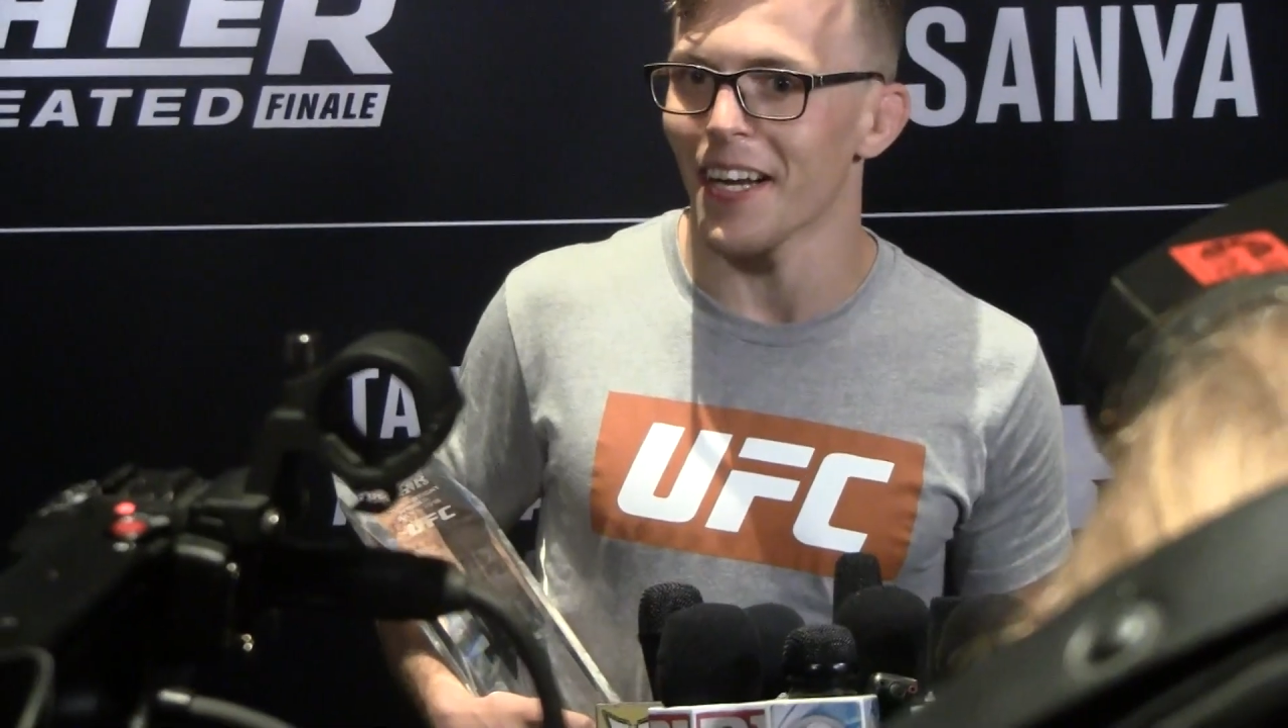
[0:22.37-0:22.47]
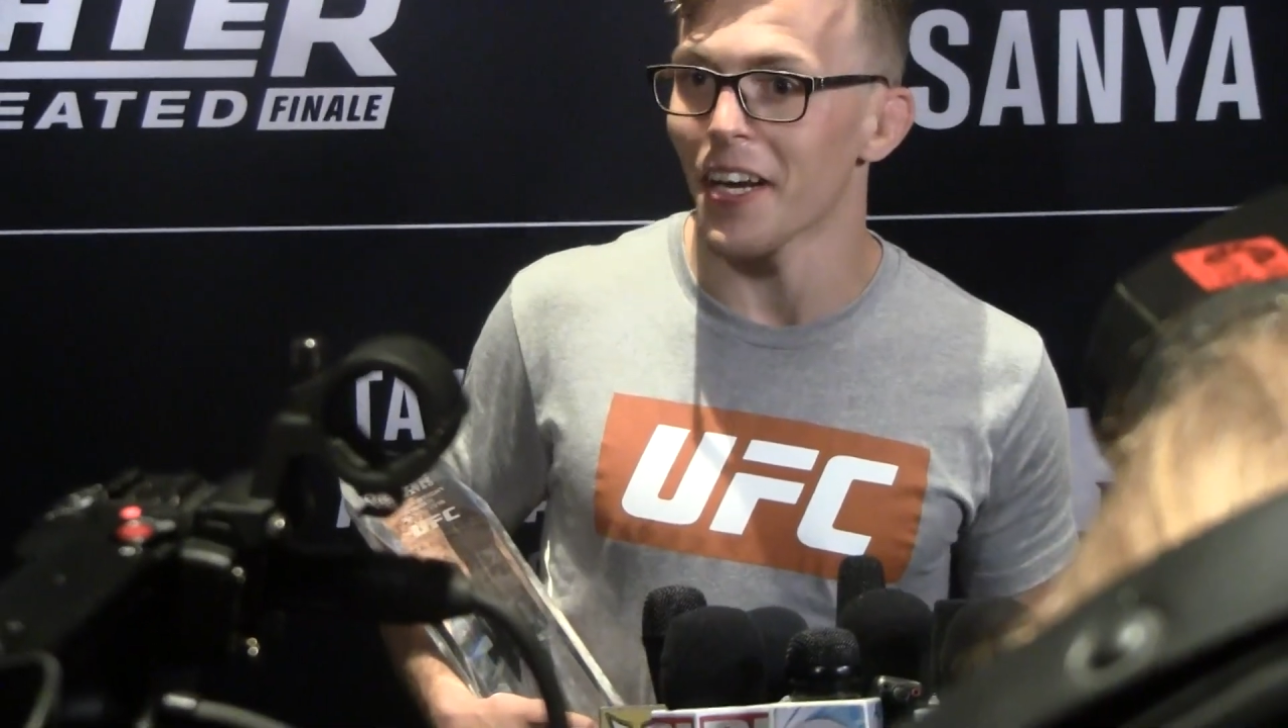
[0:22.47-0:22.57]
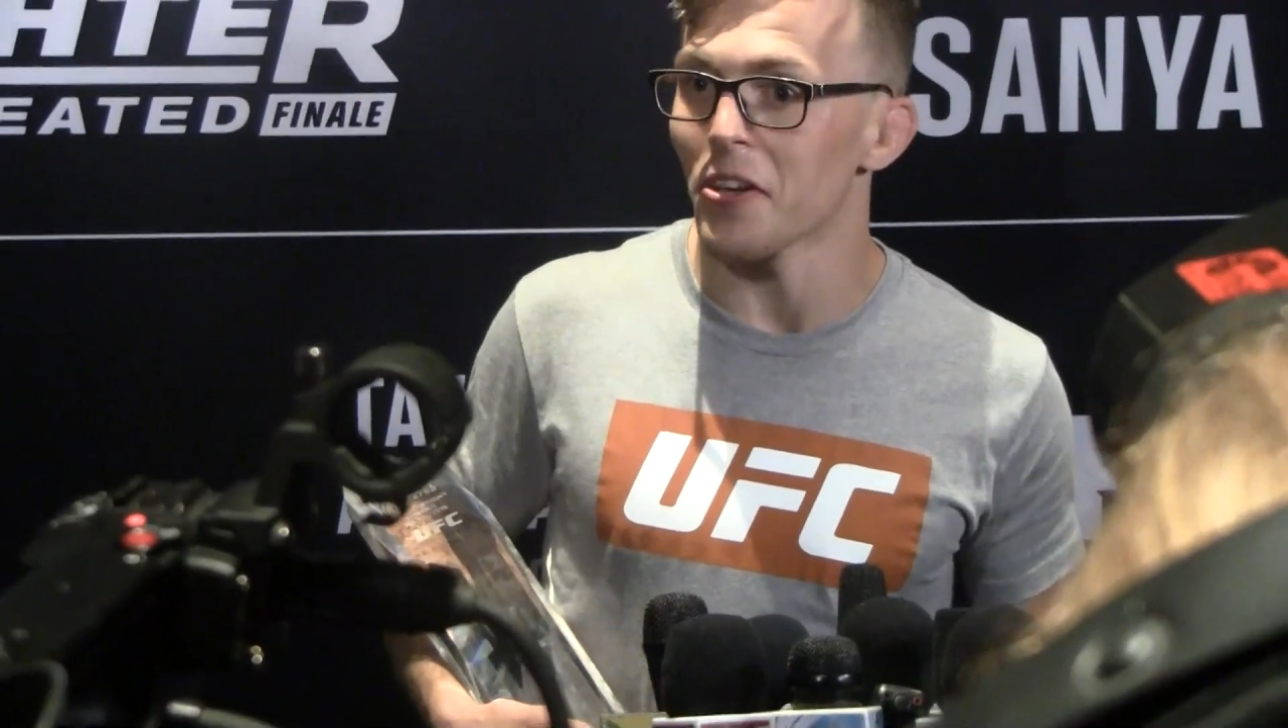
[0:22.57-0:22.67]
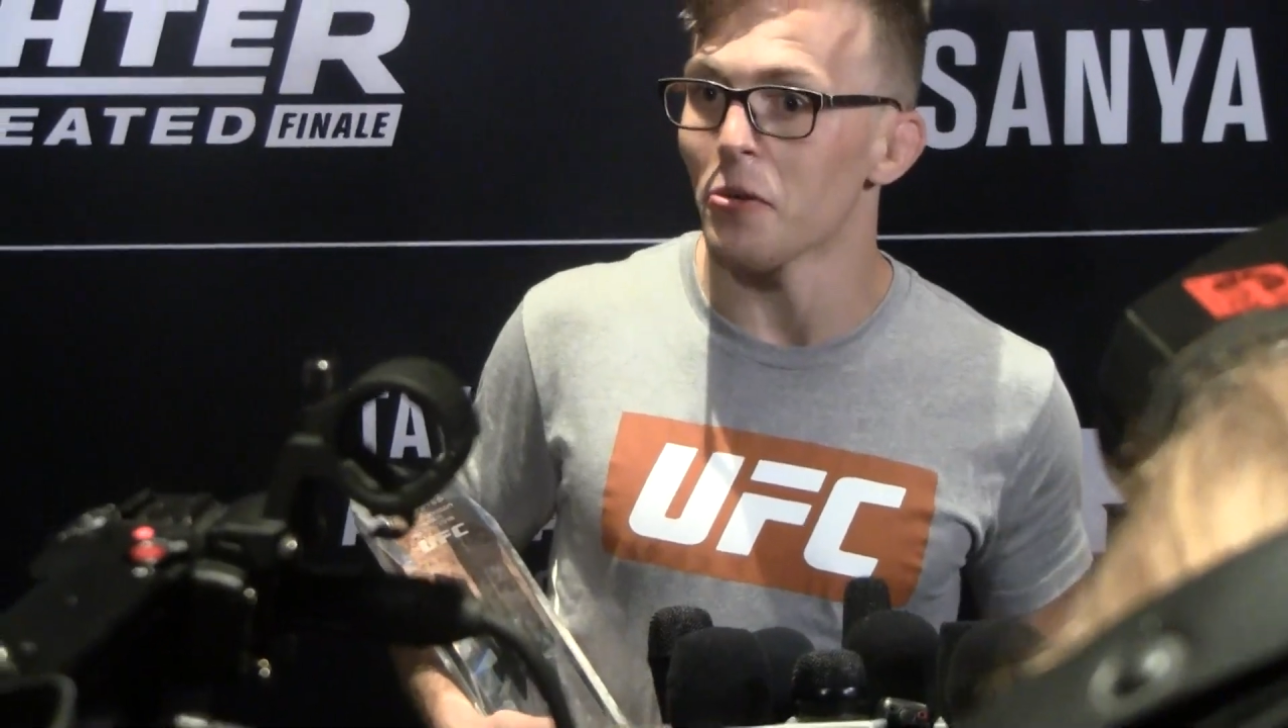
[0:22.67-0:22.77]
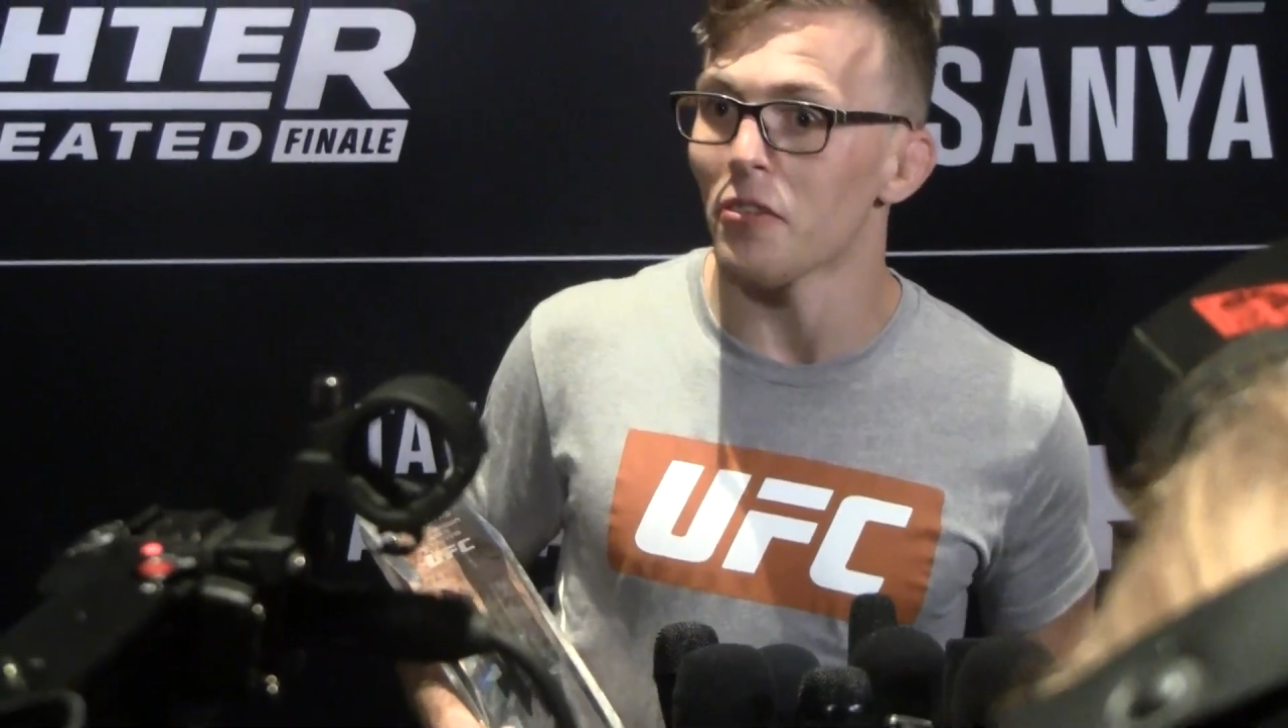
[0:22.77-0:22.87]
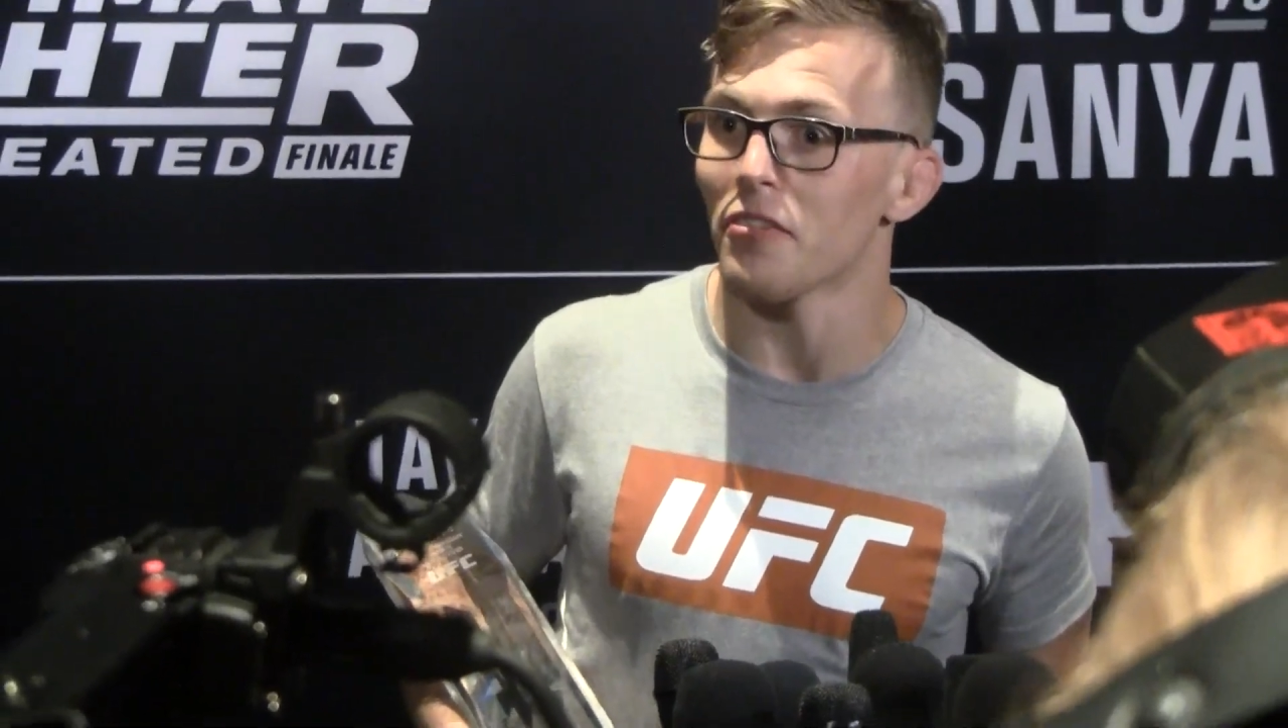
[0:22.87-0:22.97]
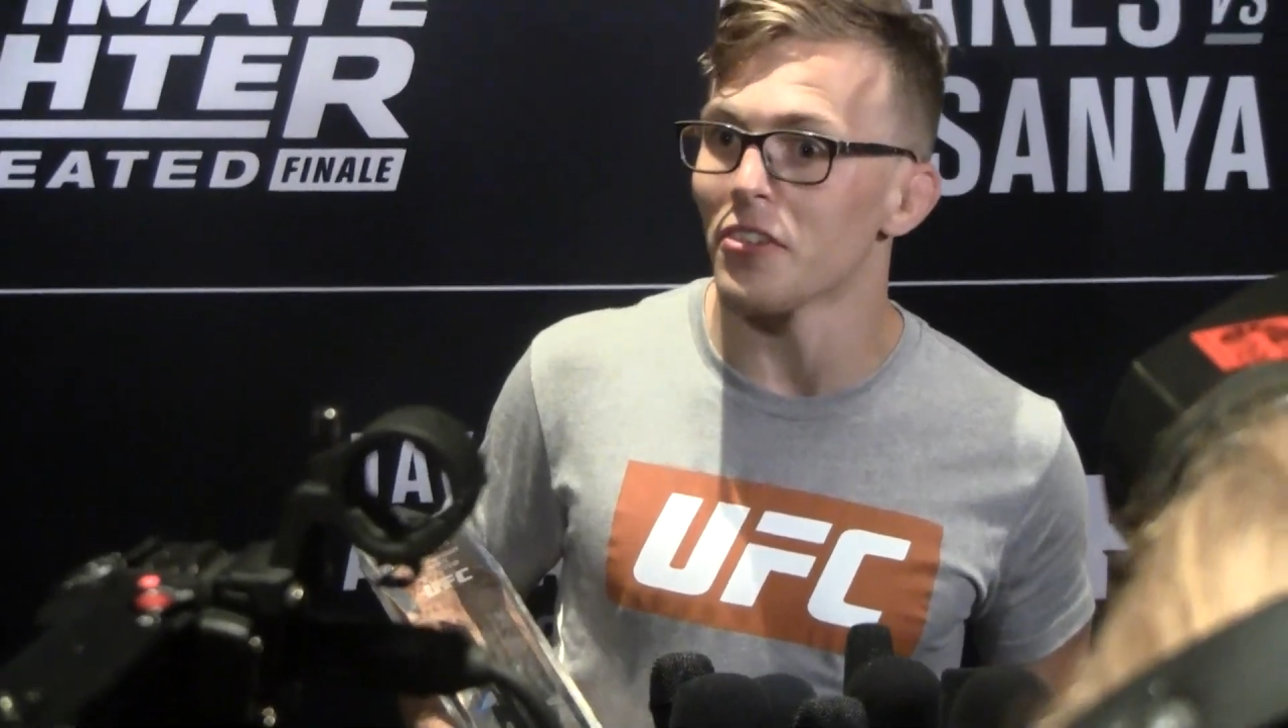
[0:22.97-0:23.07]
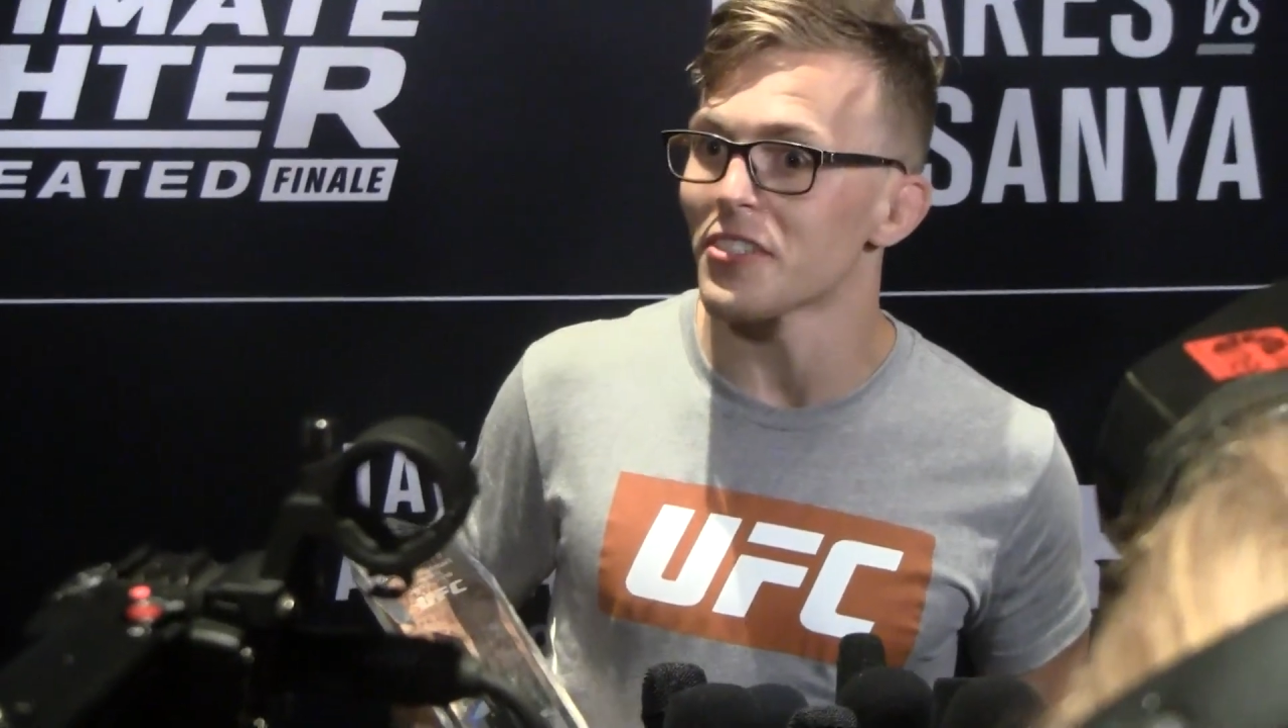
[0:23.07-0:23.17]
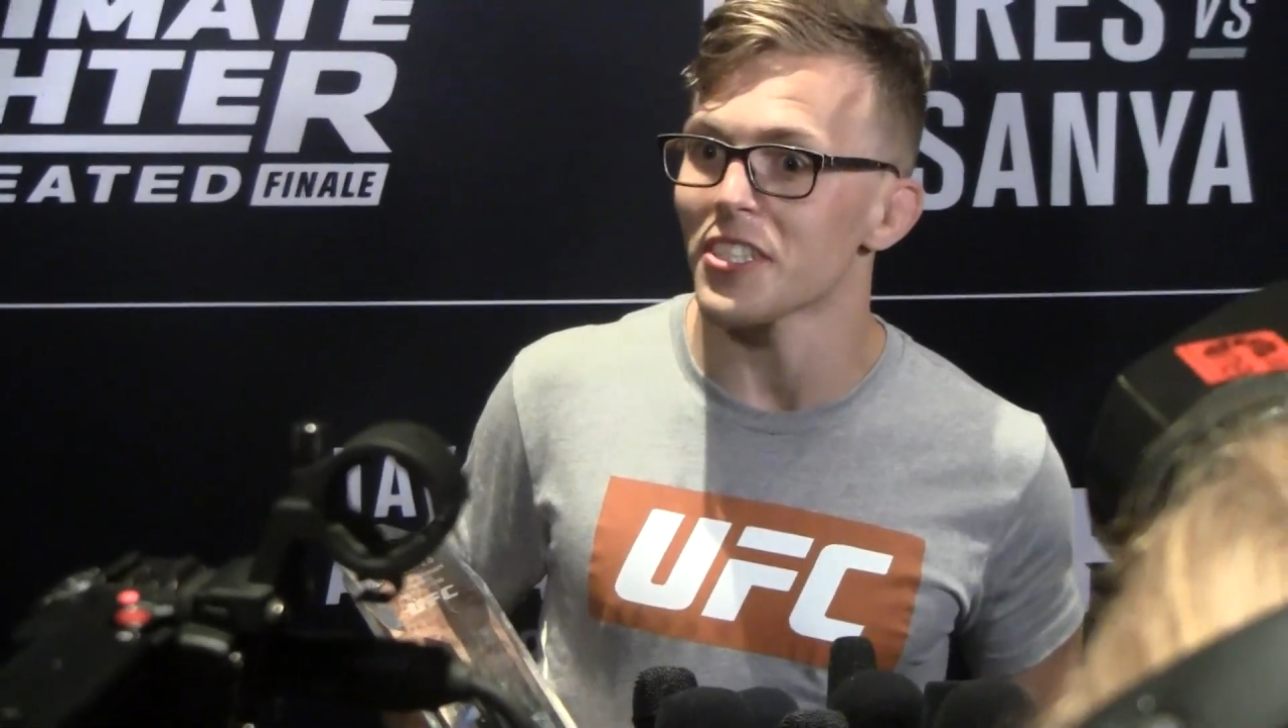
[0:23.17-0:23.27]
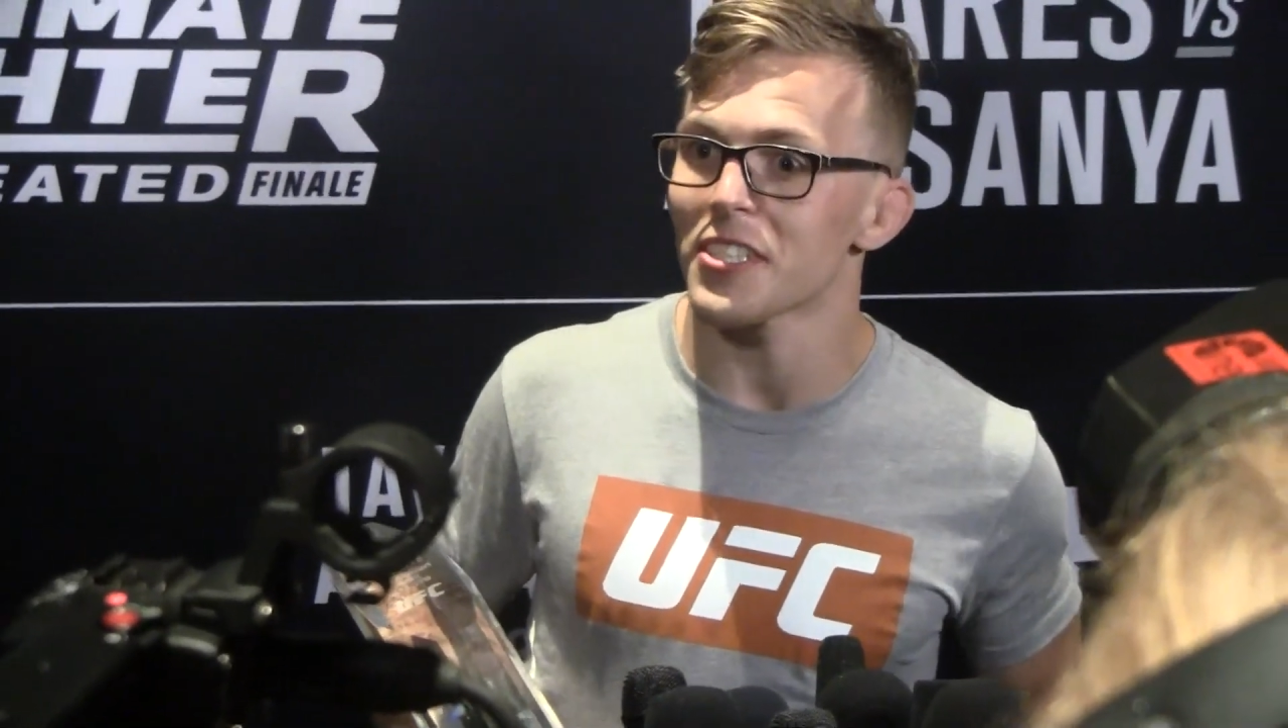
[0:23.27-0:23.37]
kind of do it for is